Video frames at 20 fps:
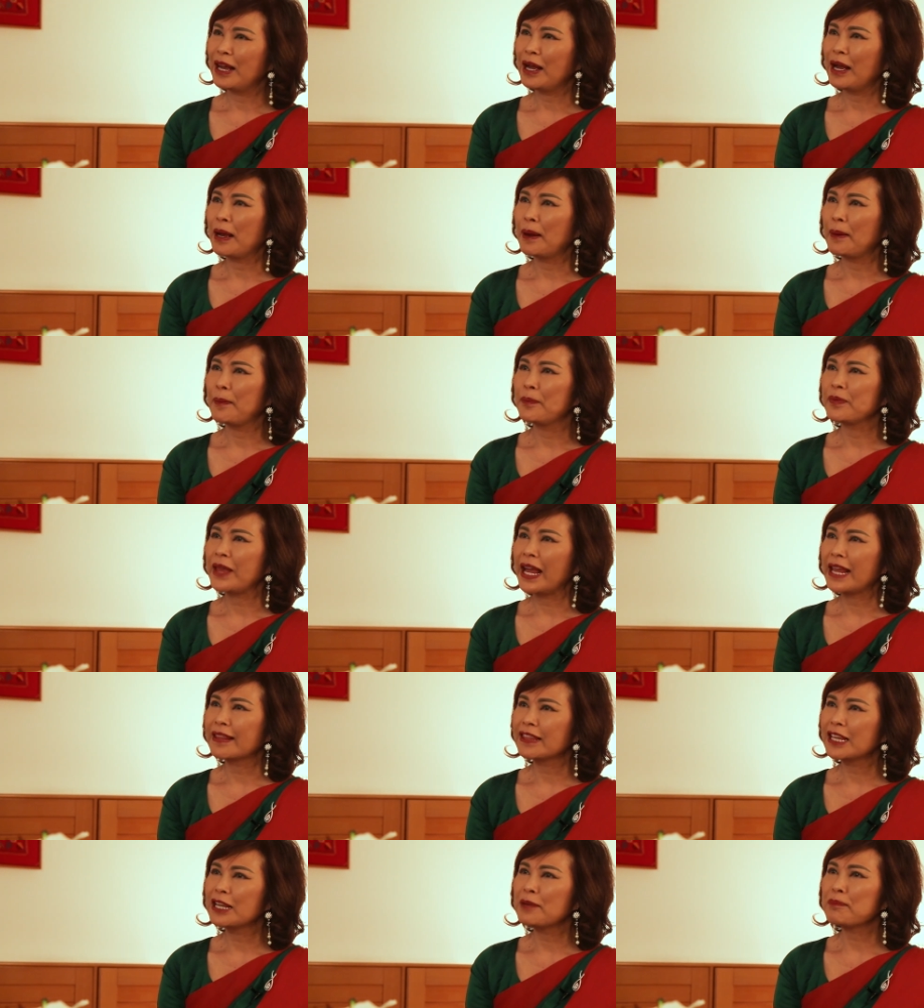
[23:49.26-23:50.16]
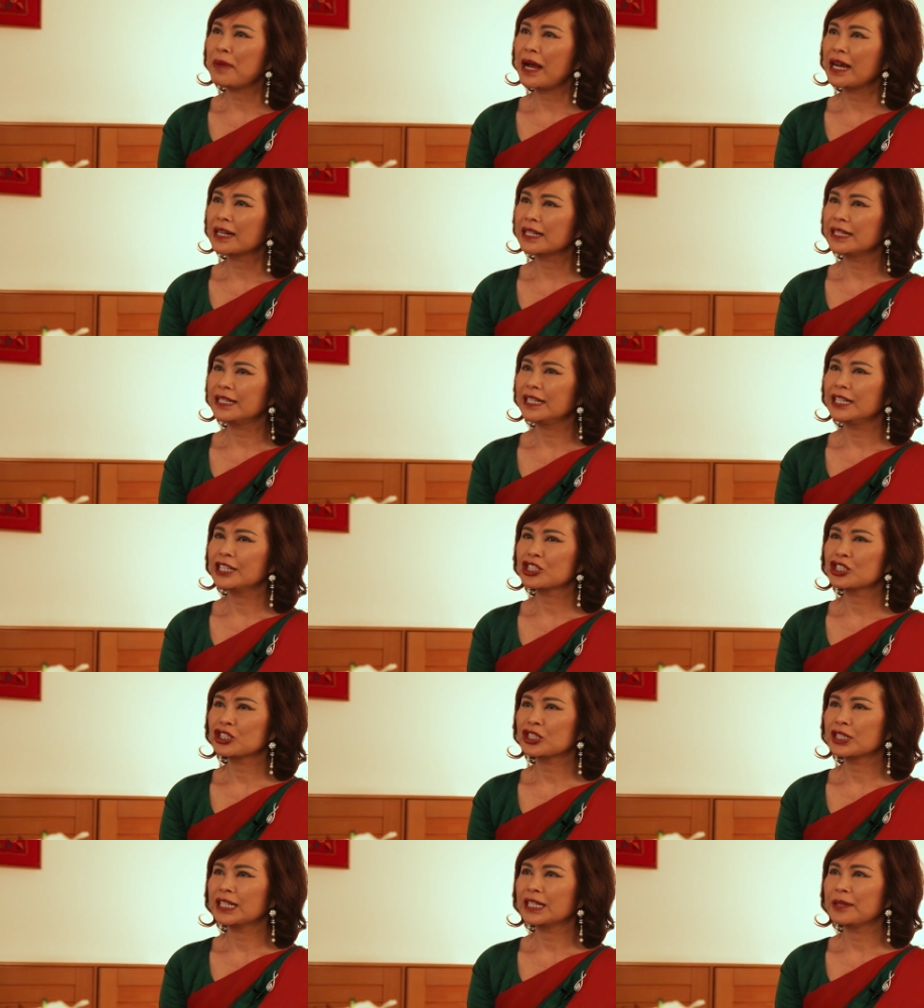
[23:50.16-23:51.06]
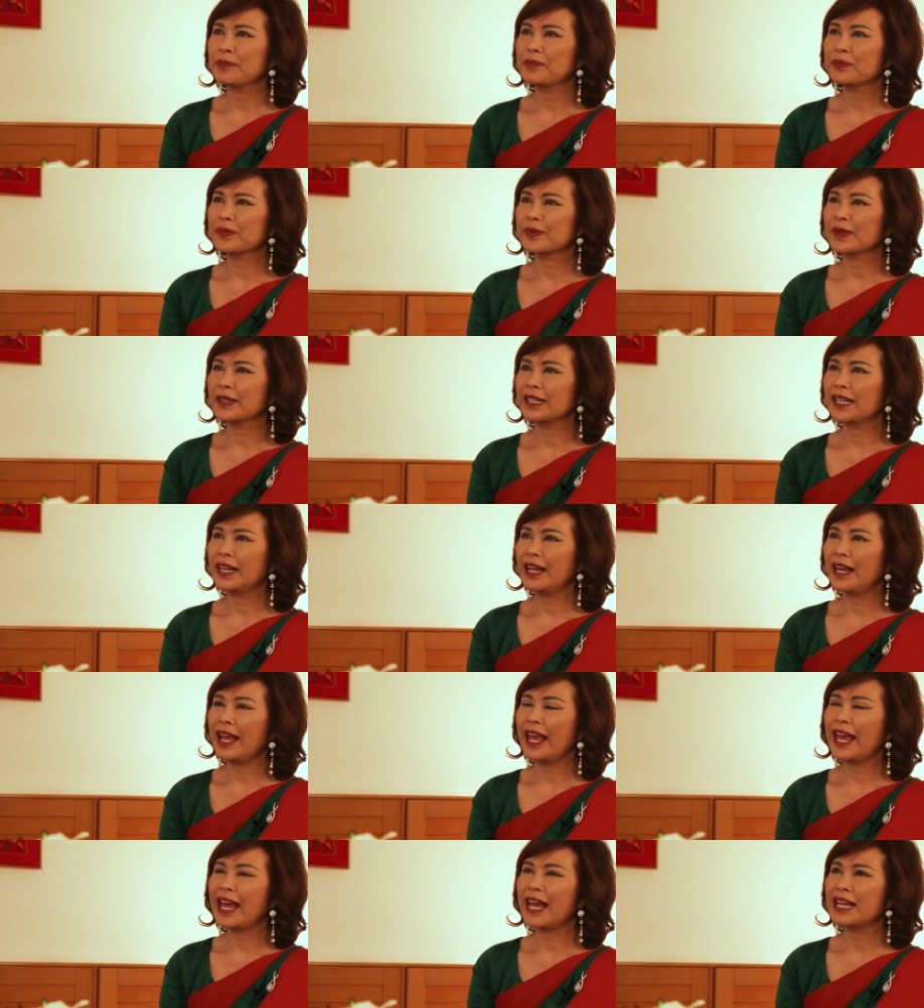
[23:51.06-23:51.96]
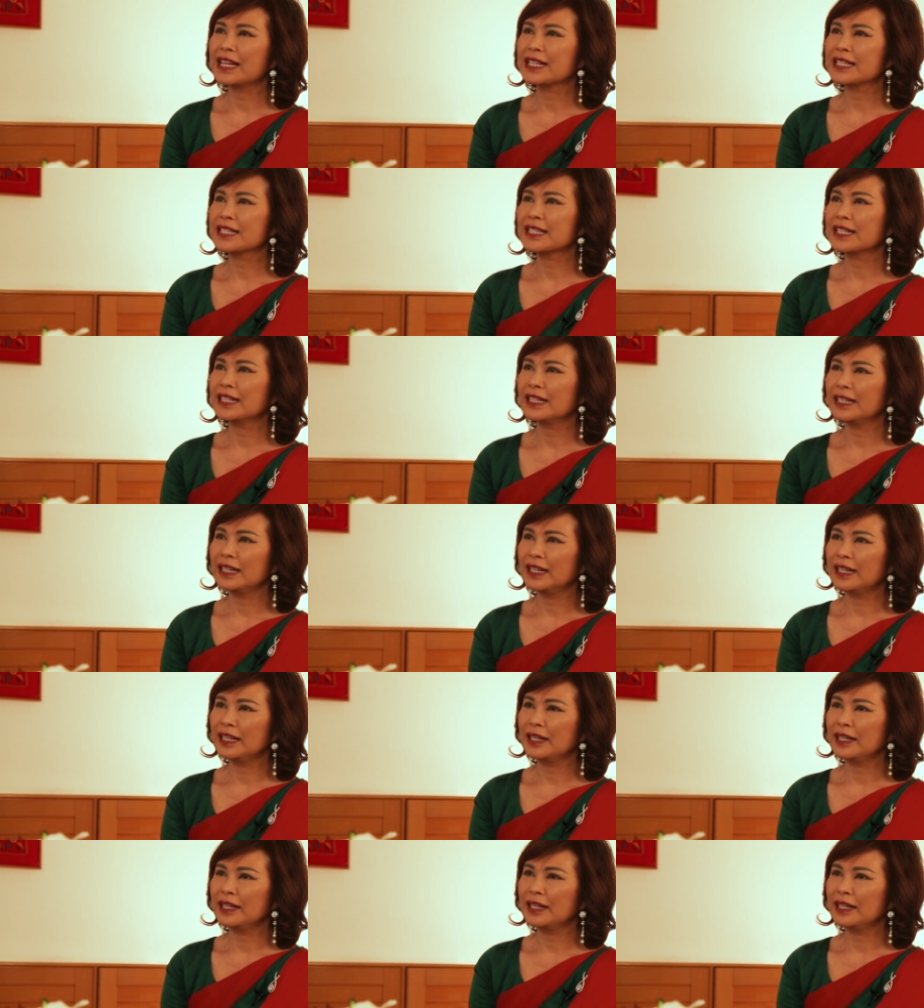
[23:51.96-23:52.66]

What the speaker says: I think Bangladesh has